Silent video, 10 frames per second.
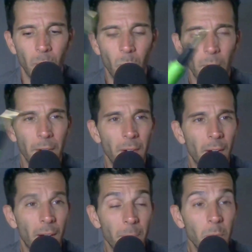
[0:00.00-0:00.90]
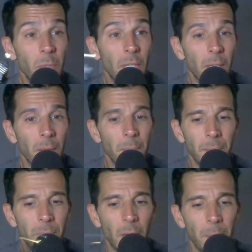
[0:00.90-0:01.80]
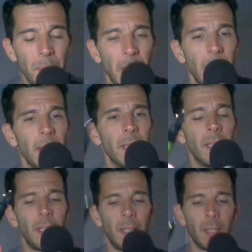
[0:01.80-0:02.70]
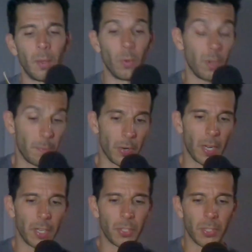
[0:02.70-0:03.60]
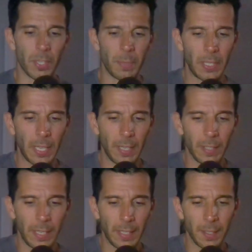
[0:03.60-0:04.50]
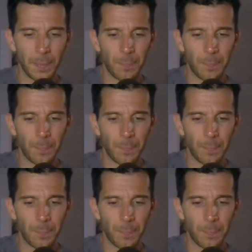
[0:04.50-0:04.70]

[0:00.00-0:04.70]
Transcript: when I'm using a pen or a brush or something that like